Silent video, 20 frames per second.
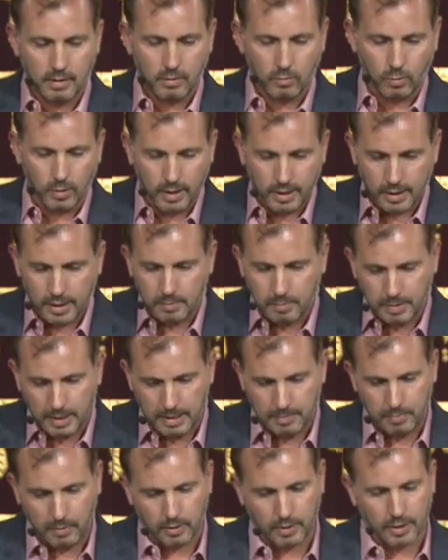Where are the
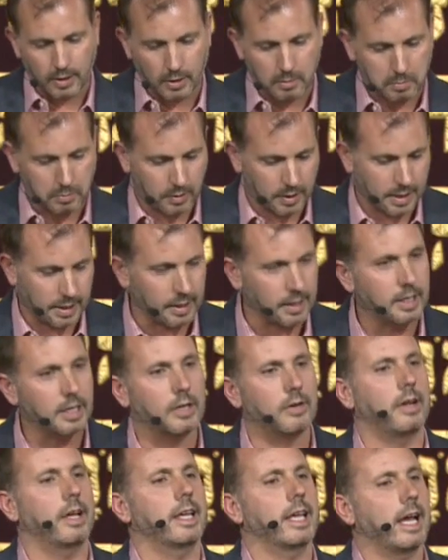people that are praying,
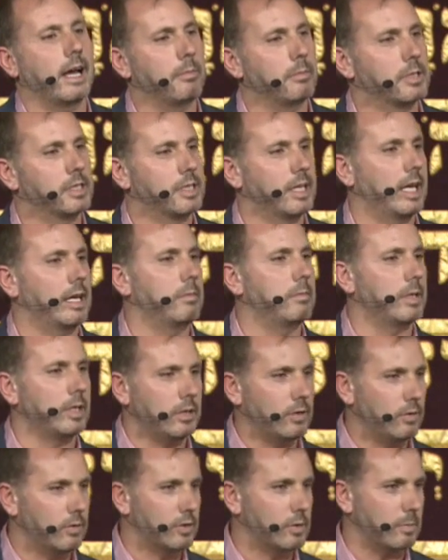here I am, send me,
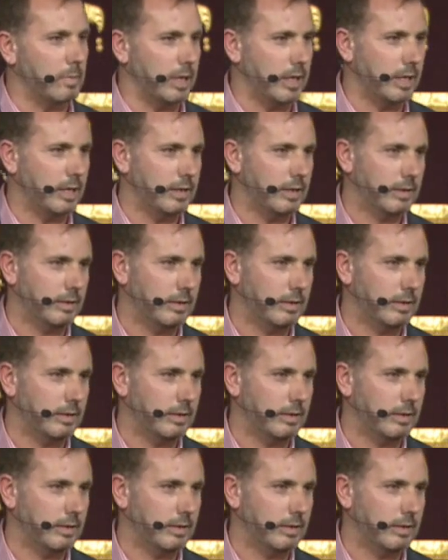use me?